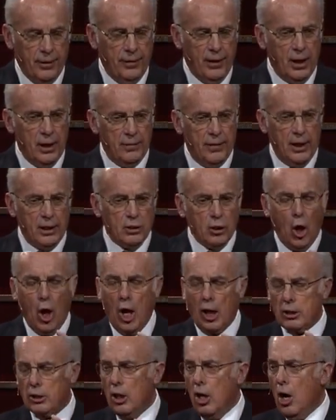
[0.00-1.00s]
They, they
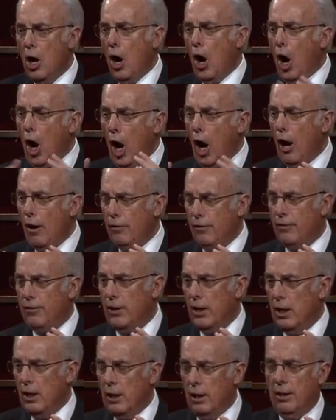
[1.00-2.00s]
talked
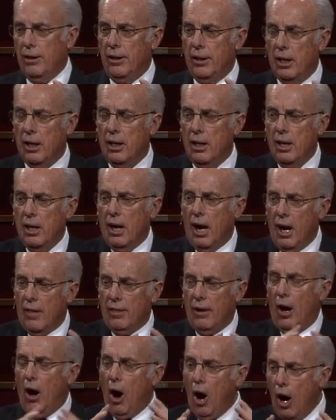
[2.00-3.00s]
off the,
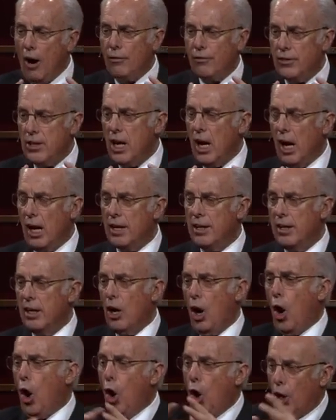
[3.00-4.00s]
the, off the
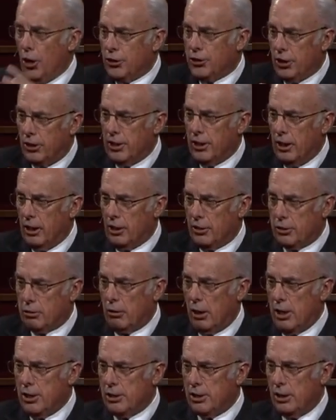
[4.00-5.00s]
idea onto the
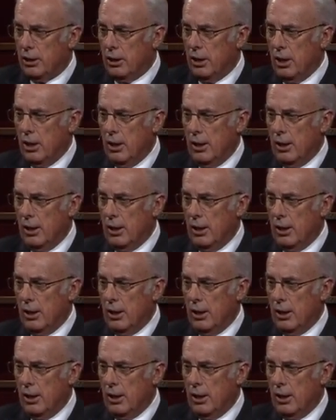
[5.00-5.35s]
illustration.